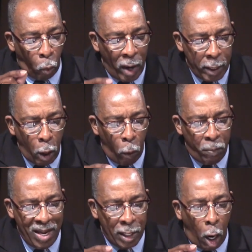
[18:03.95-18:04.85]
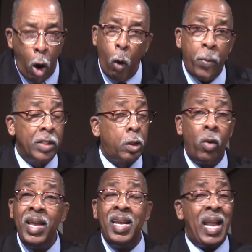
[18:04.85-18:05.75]
window being open, so
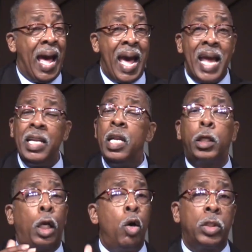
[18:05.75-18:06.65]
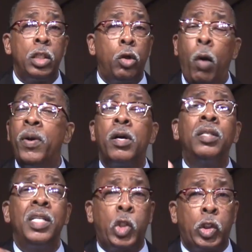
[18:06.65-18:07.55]
he didn't hide, he didn't close his door
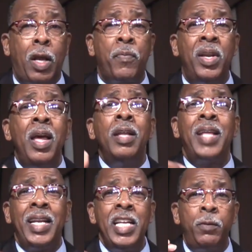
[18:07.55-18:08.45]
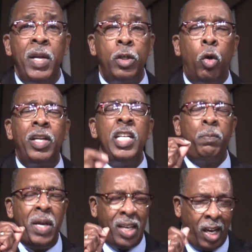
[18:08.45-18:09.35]
because this is something that he's been doing. He's
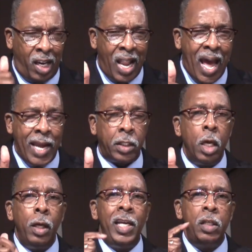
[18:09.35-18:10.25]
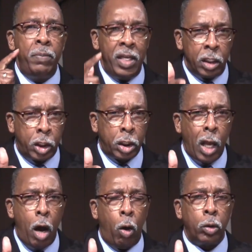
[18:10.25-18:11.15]
being a light, he's being
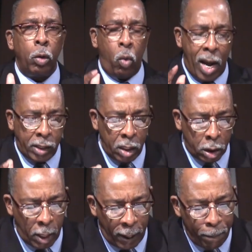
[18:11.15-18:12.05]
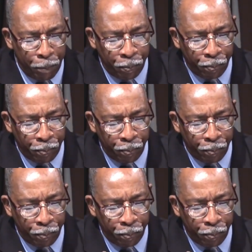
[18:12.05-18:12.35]
salt. Watch this now.